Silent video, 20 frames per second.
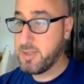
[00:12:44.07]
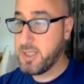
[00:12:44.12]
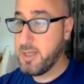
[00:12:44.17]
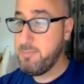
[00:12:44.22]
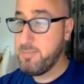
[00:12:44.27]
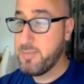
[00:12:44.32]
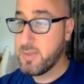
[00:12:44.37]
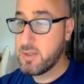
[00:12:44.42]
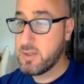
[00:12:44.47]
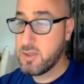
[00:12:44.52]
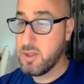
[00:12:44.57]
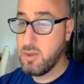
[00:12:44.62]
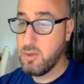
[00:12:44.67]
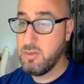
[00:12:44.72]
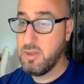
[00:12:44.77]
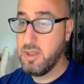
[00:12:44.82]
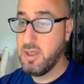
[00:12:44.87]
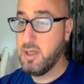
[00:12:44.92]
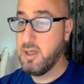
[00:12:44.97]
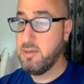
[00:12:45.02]
Yeah,
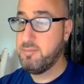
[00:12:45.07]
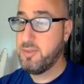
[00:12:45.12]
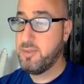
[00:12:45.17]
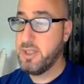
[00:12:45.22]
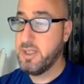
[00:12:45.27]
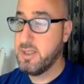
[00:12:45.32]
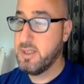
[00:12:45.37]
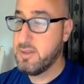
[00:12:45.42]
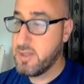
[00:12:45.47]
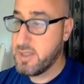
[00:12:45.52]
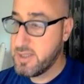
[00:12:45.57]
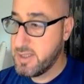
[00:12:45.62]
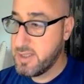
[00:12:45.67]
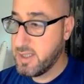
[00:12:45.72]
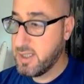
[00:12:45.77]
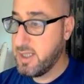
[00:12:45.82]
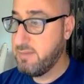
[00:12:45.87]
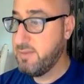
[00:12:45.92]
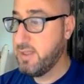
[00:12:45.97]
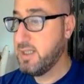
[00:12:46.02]
so uh, pretty
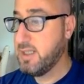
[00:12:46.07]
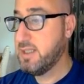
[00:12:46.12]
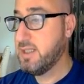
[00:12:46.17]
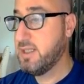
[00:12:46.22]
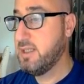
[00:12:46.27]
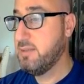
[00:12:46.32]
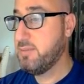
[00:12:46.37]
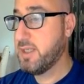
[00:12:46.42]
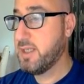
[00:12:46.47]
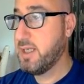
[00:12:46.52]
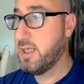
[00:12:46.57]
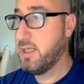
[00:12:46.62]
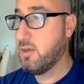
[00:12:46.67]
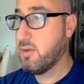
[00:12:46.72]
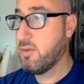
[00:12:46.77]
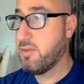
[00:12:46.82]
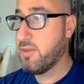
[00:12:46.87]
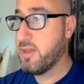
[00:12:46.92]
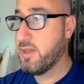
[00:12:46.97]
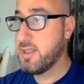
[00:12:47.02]
interesting level. Keep an eye
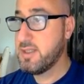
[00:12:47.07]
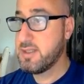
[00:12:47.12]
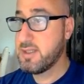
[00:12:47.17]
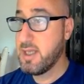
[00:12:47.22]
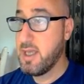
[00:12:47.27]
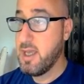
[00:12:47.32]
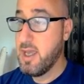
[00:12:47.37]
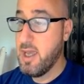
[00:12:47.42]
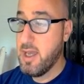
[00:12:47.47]
on this.